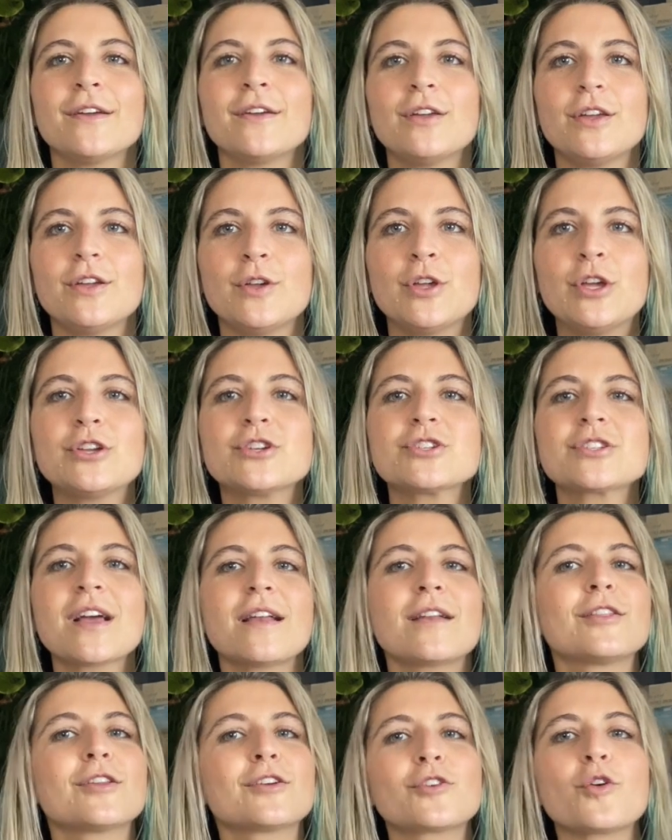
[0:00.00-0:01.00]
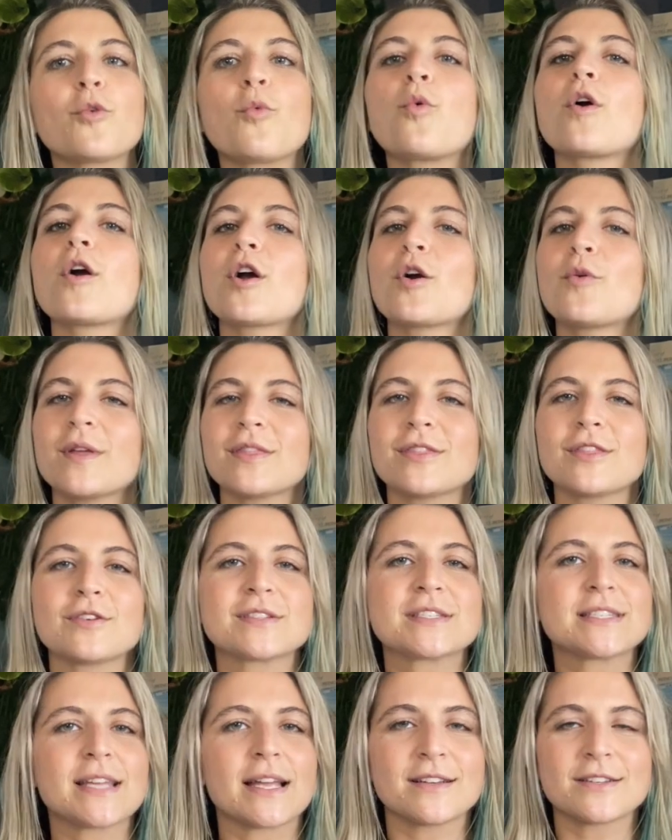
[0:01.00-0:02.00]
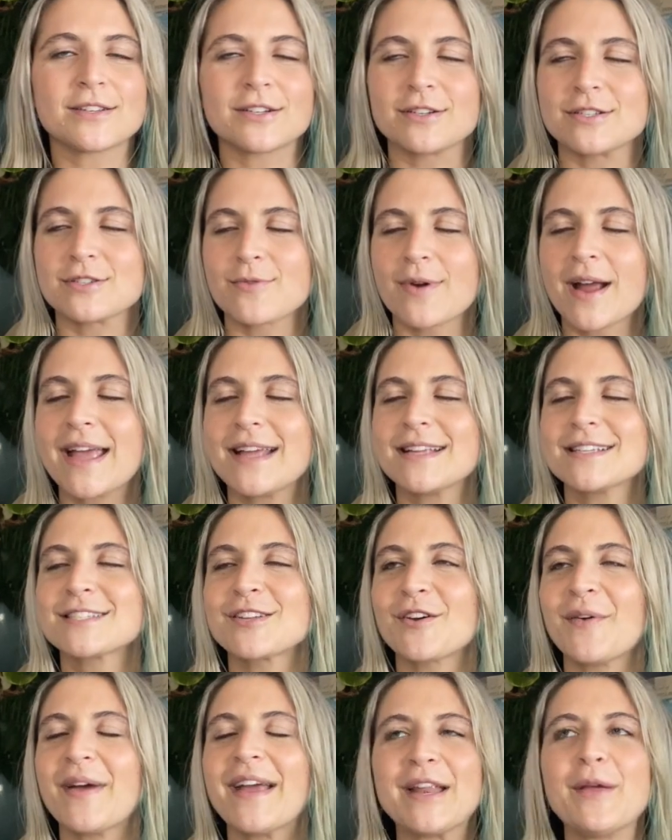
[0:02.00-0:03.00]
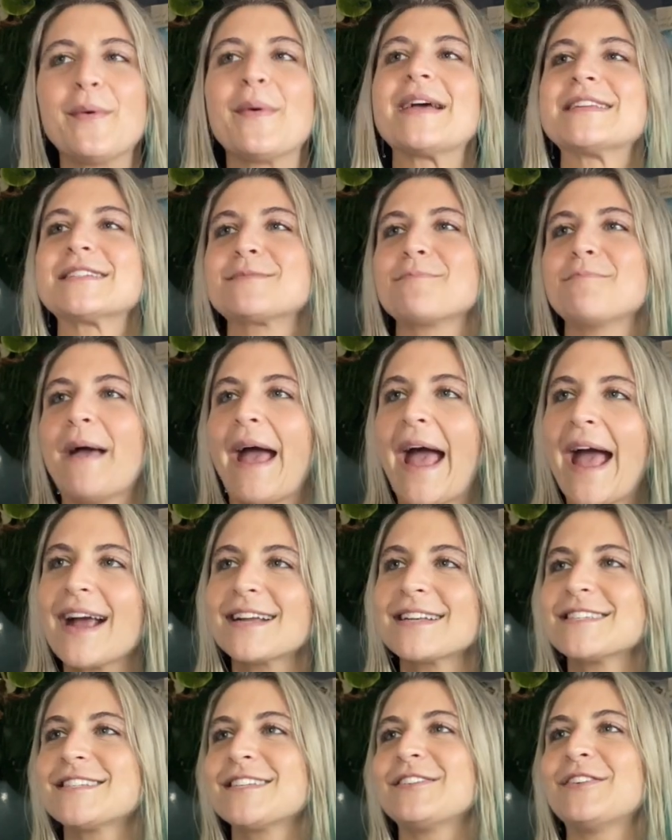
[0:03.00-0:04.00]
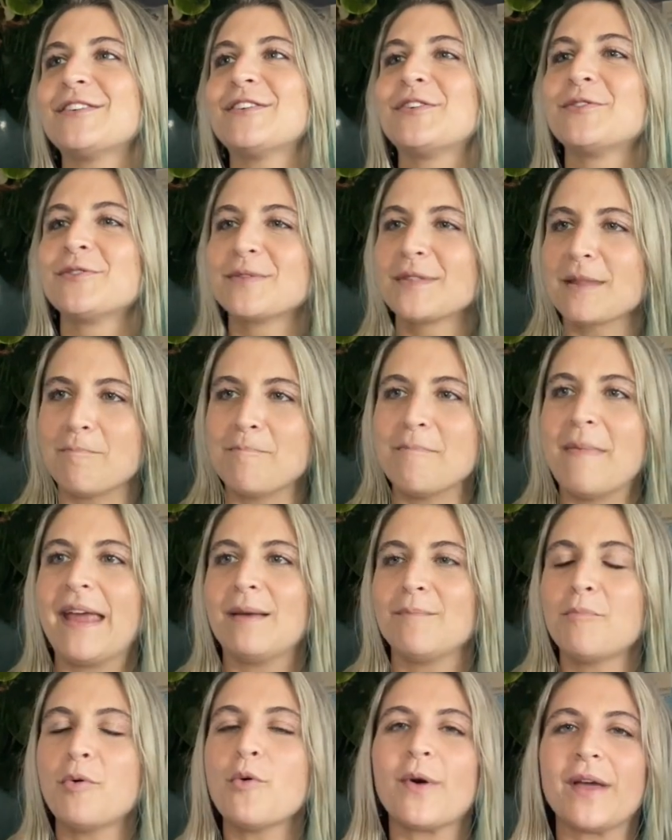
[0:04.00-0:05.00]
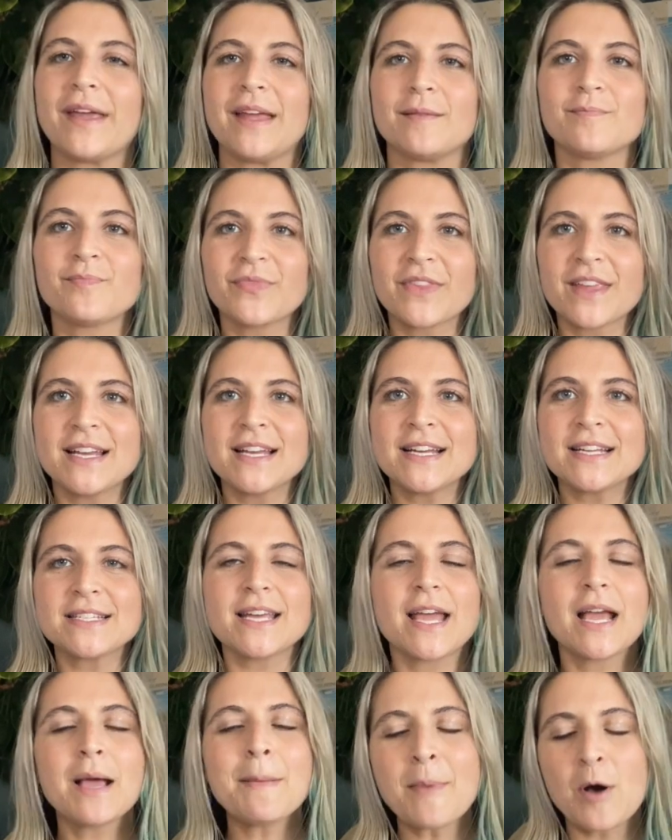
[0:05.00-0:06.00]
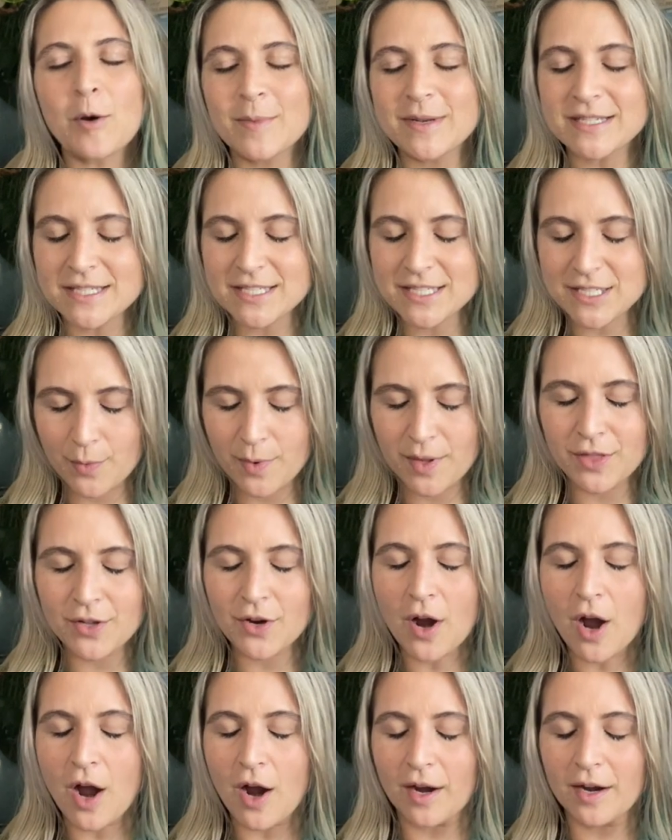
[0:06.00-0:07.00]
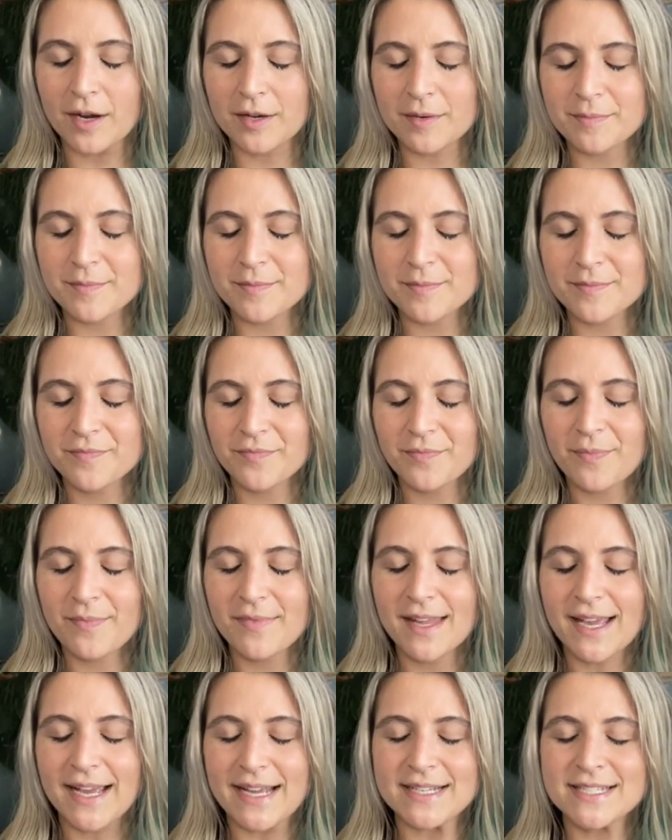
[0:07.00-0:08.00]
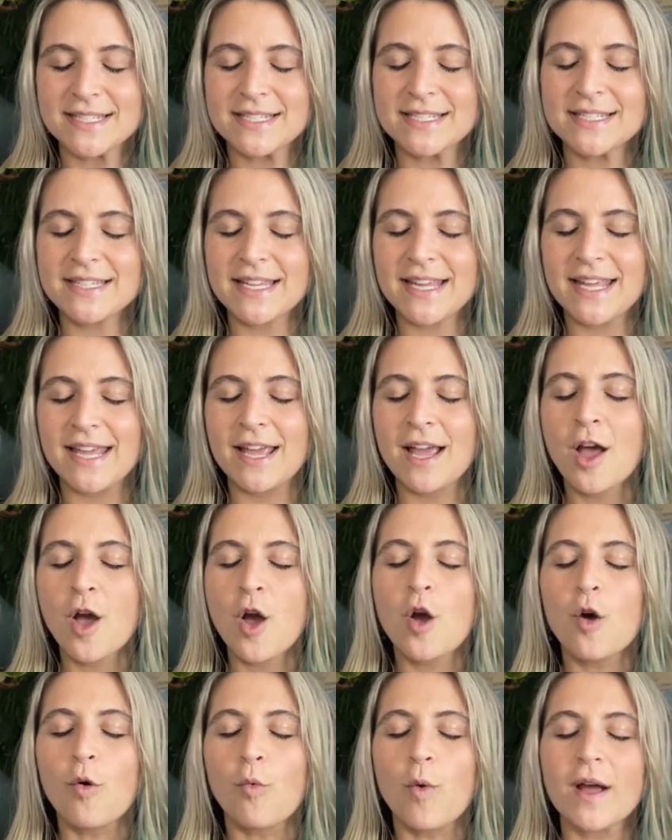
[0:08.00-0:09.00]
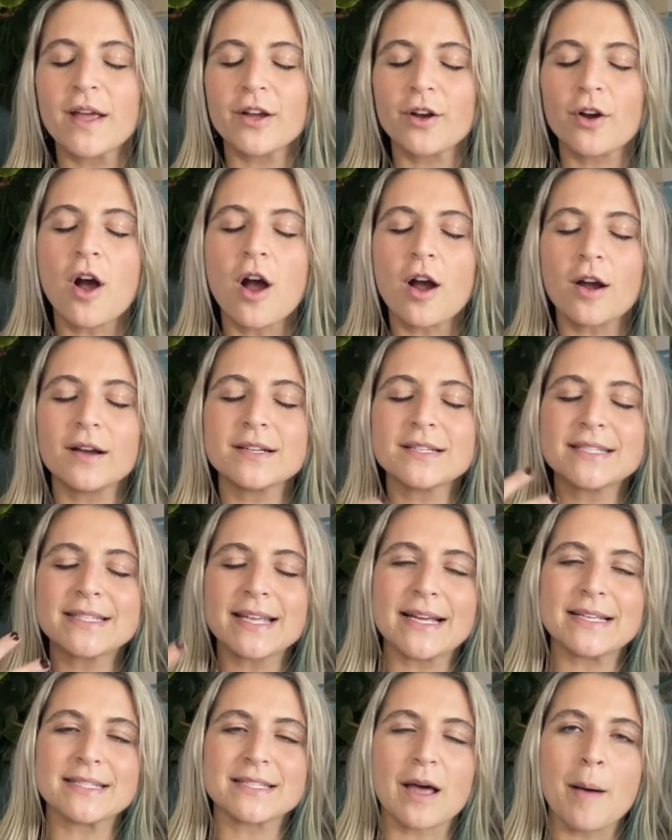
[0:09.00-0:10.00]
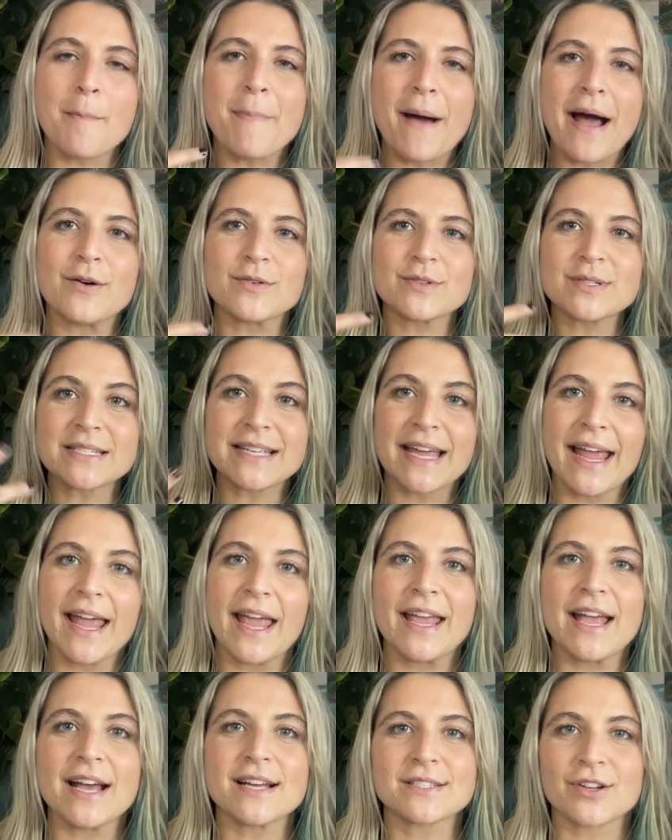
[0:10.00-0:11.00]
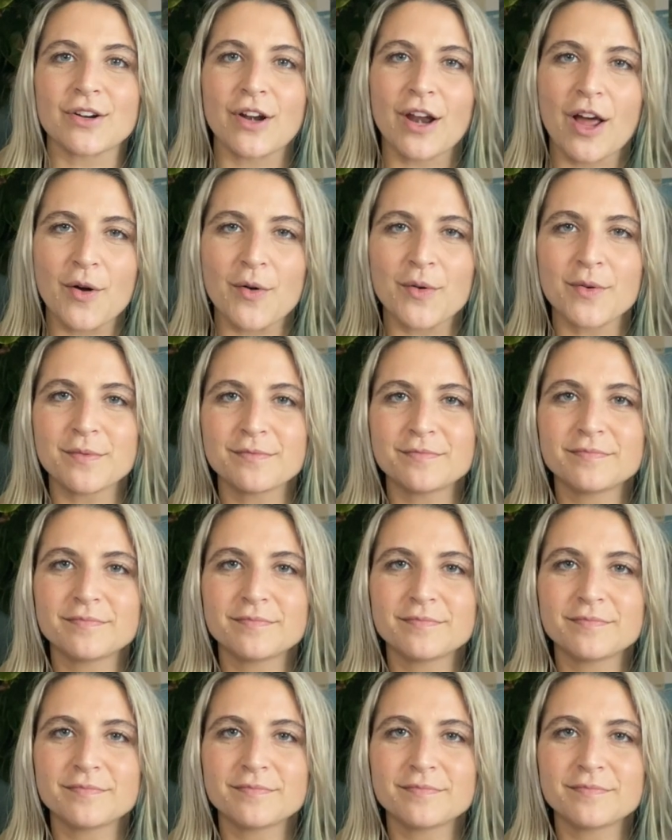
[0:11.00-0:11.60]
You just got to learn to work with those centers, right? So anyways, back to the main point. Take a moment to sit with your heart and to see what your heart says about saying yes or no,